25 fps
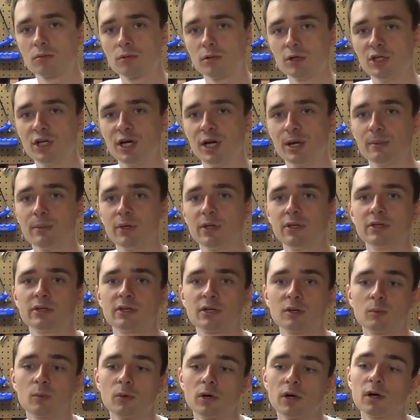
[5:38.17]
jammed in
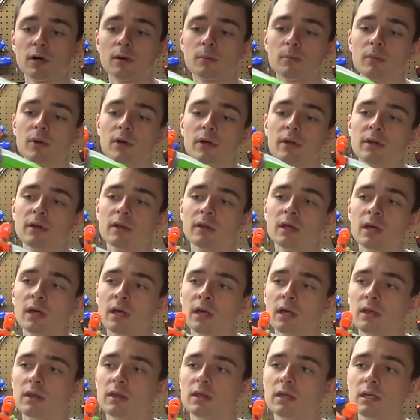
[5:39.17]
somewhere. But
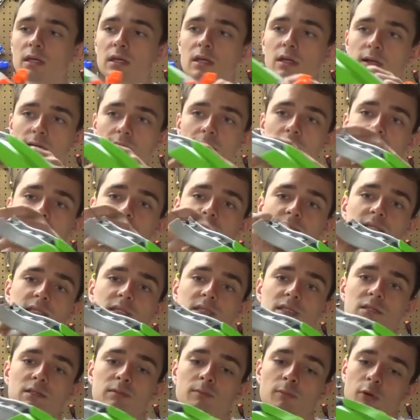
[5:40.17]
the
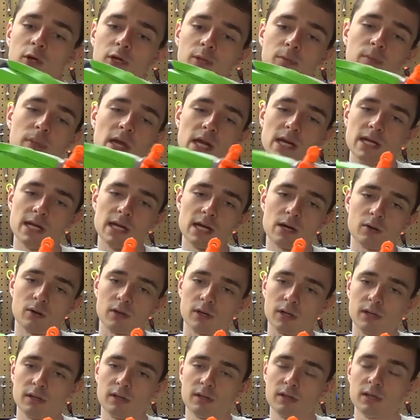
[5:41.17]
elastic's pretty bent out,
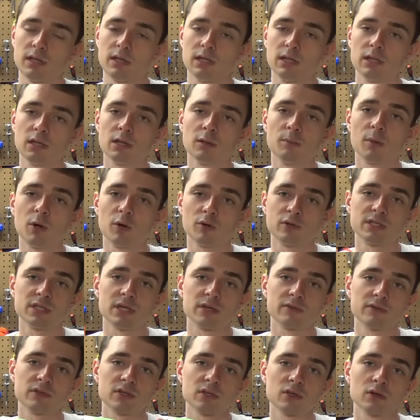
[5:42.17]
and the bow
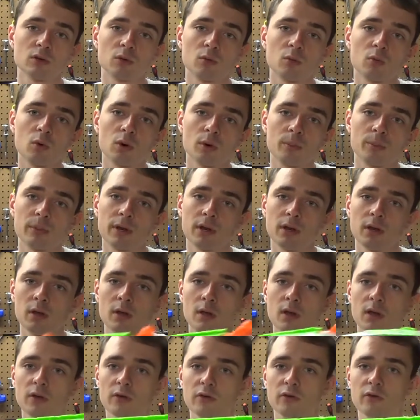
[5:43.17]
itself's a little warped.
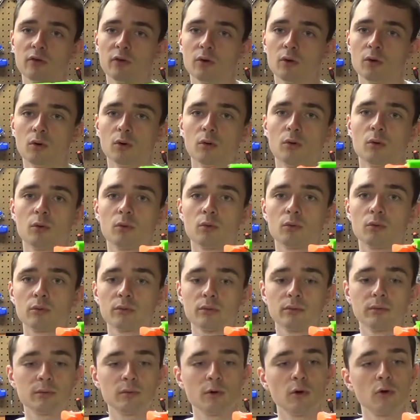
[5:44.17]
So
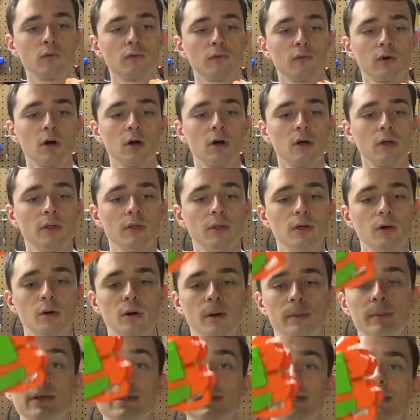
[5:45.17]
overall, though,
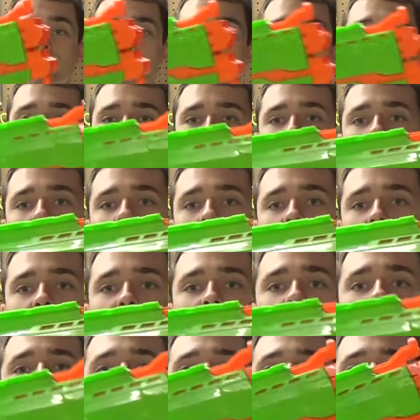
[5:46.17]
I mean, this is a cool
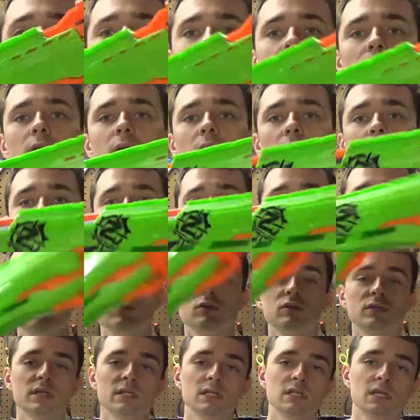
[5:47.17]
front end. I've
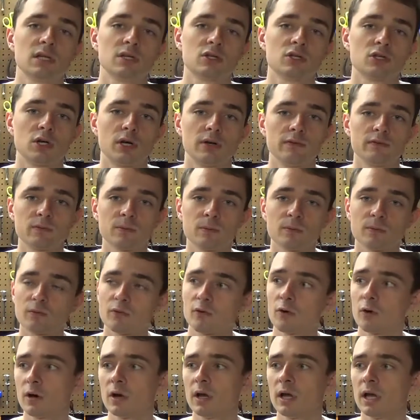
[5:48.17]
used this on stripes
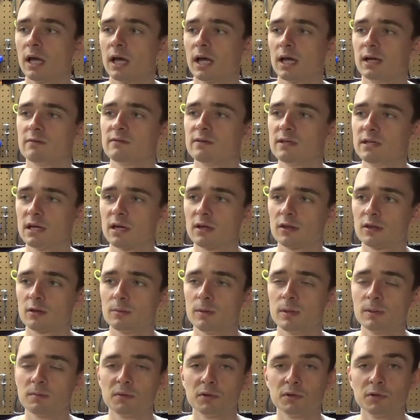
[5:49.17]
before, and I've seen other
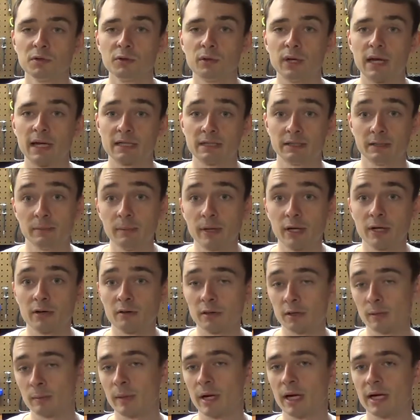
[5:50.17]
people do it actually better
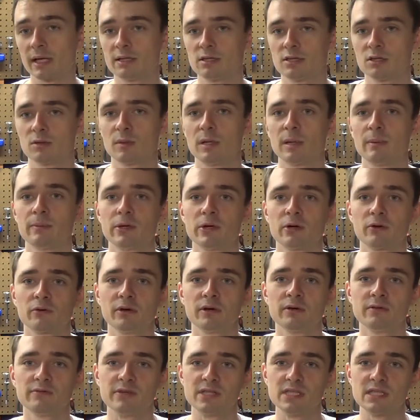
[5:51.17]
than mine, so maybe I'll
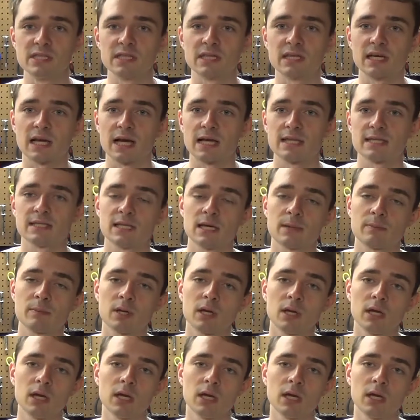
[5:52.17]
revisit the concept